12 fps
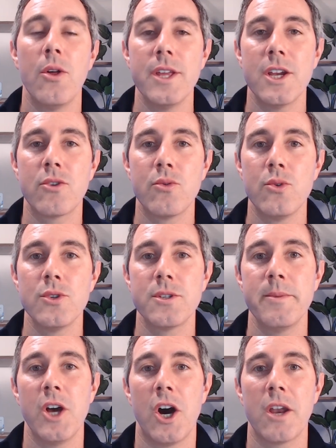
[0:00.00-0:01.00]
the accruals to
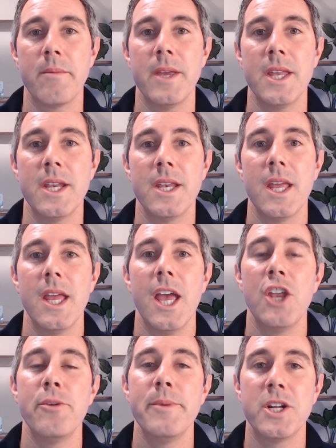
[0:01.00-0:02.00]
be automated,
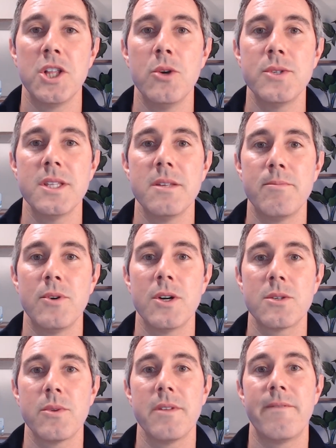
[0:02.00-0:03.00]
and you'll be closing the
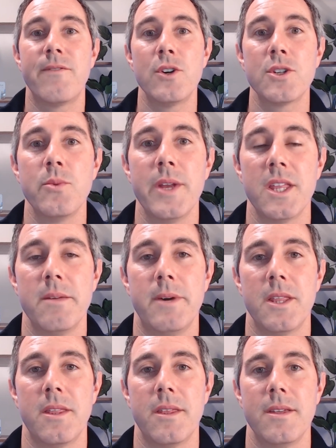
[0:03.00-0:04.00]
books with the first week of the
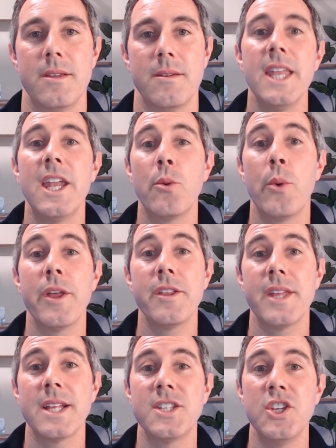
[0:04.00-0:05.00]
month. Now, whether
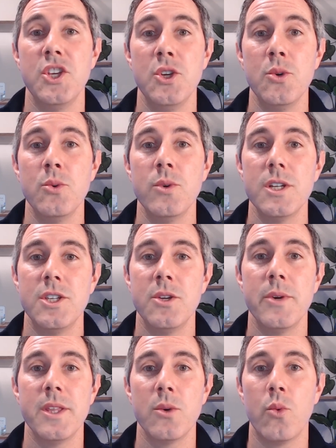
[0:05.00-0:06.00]
that's you
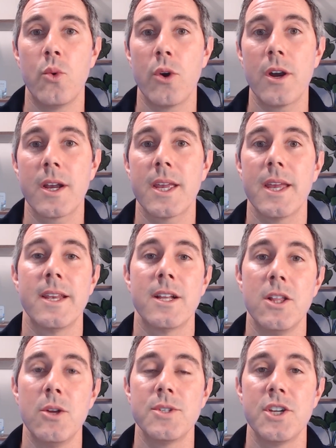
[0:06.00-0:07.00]
doing the work and
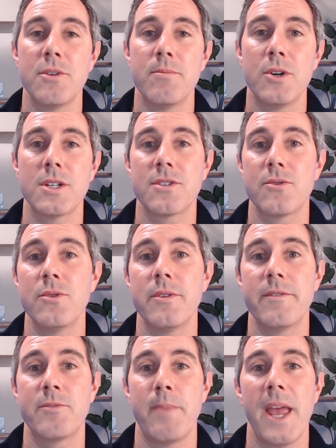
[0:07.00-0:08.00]
closing your books through the
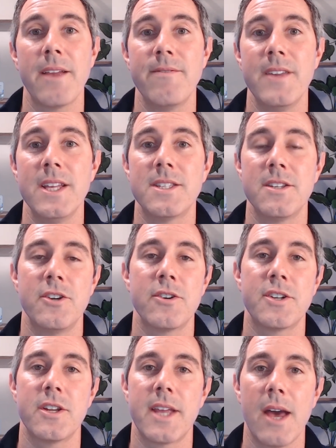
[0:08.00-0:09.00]
bank feeds in your
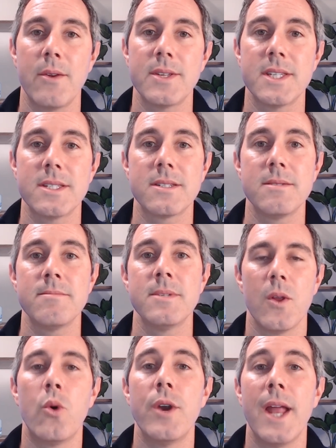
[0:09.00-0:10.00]
accounting system
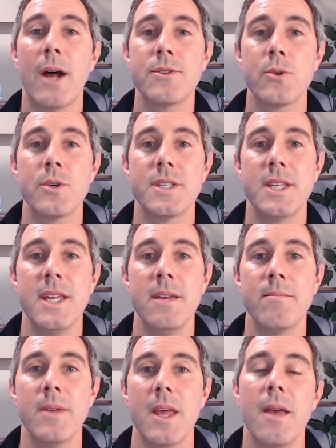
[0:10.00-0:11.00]
or an outsourced
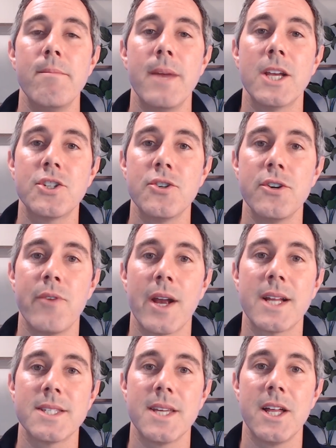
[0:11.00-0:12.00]
team, make sure you're
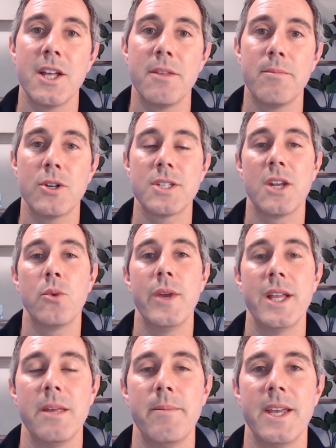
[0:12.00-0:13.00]
reconciling the books on a
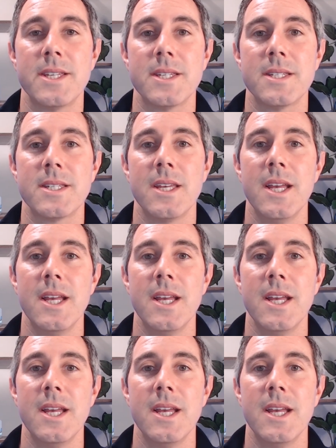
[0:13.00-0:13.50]
weekly basis.